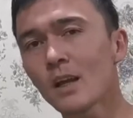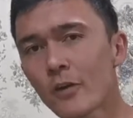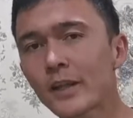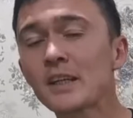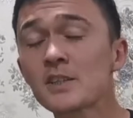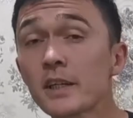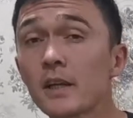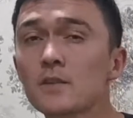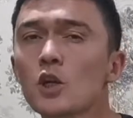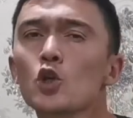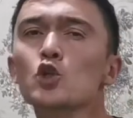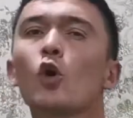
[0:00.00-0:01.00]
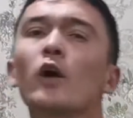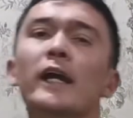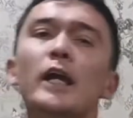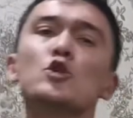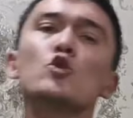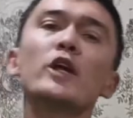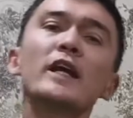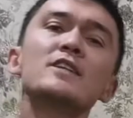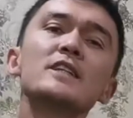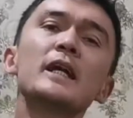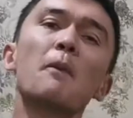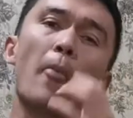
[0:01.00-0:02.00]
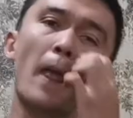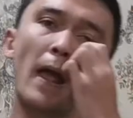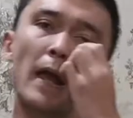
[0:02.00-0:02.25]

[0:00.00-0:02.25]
writing skills. So as you can see,